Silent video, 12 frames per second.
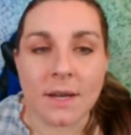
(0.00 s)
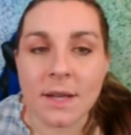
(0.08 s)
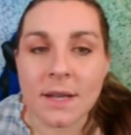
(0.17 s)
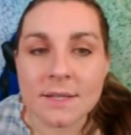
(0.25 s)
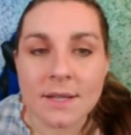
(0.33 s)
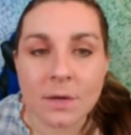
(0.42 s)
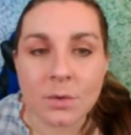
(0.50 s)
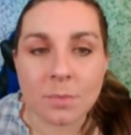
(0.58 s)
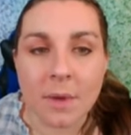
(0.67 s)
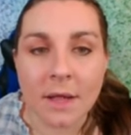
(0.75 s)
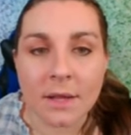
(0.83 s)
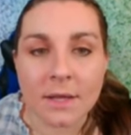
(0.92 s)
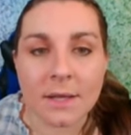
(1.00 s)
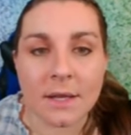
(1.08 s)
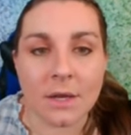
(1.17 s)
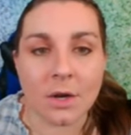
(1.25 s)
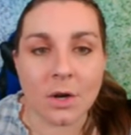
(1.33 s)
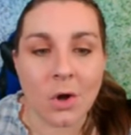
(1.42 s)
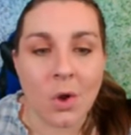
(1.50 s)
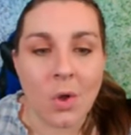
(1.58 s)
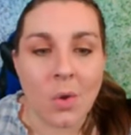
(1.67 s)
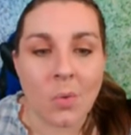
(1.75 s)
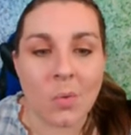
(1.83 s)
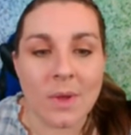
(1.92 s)
an insect repellent here.
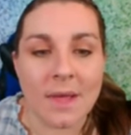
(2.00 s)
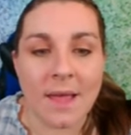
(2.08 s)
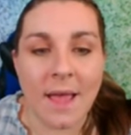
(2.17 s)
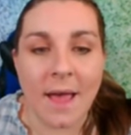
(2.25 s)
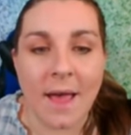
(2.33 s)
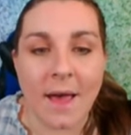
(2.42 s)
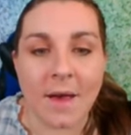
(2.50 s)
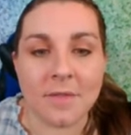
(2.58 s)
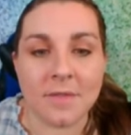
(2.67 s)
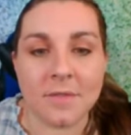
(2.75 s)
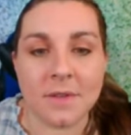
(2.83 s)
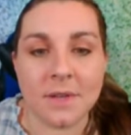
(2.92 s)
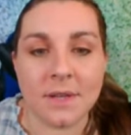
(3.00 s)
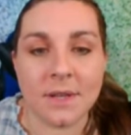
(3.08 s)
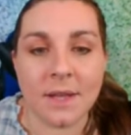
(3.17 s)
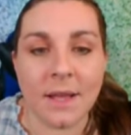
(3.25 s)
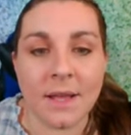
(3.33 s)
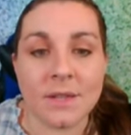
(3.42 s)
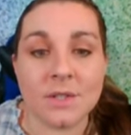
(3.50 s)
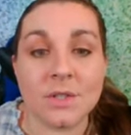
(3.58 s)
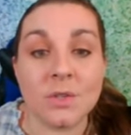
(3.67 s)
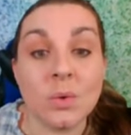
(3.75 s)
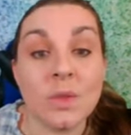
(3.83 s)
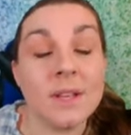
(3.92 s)
We have a
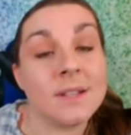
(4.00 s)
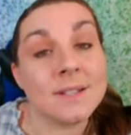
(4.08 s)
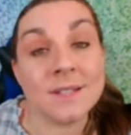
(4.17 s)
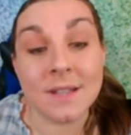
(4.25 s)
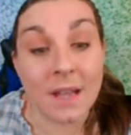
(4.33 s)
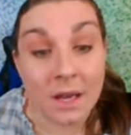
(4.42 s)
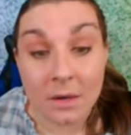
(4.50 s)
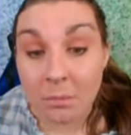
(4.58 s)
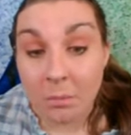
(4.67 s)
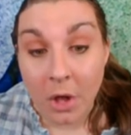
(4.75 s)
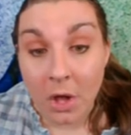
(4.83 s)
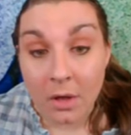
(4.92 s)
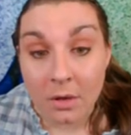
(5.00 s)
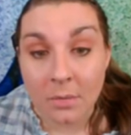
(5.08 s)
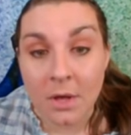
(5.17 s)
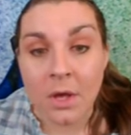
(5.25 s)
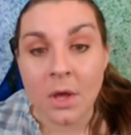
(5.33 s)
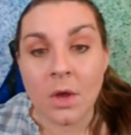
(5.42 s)
soothing skin balm.